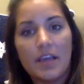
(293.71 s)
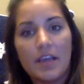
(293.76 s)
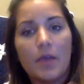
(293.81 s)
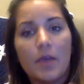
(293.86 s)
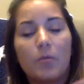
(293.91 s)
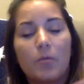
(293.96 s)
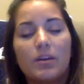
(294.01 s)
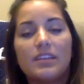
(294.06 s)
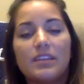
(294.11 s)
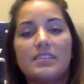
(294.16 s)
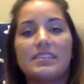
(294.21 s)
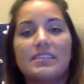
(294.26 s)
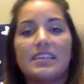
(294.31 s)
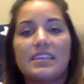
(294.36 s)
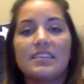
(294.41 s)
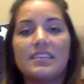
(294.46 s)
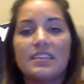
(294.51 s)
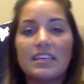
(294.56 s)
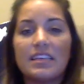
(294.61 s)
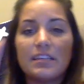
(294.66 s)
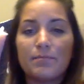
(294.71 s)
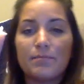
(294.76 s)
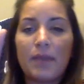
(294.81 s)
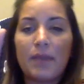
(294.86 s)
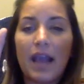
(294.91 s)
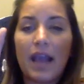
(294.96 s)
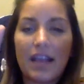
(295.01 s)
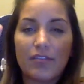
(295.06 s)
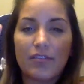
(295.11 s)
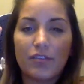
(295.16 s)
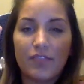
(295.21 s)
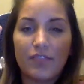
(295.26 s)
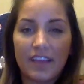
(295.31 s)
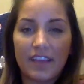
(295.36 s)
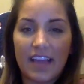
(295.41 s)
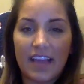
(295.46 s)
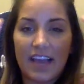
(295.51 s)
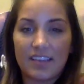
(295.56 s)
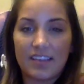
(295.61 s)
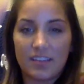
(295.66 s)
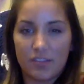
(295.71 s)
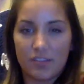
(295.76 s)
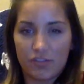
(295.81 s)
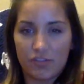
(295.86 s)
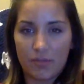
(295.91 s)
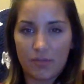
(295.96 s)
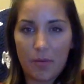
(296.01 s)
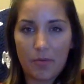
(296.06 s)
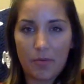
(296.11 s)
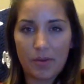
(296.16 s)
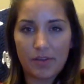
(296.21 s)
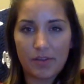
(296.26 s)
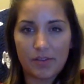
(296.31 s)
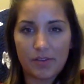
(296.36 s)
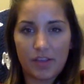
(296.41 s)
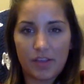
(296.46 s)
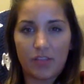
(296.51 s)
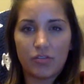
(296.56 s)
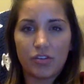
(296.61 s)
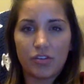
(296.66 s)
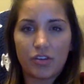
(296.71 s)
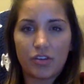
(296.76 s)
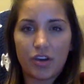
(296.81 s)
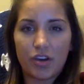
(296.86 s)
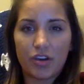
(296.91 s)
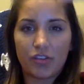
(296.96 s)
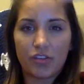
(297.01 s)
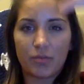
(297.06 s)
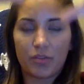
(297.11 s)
When it sends these pyruvic acids, so remember we did glucose,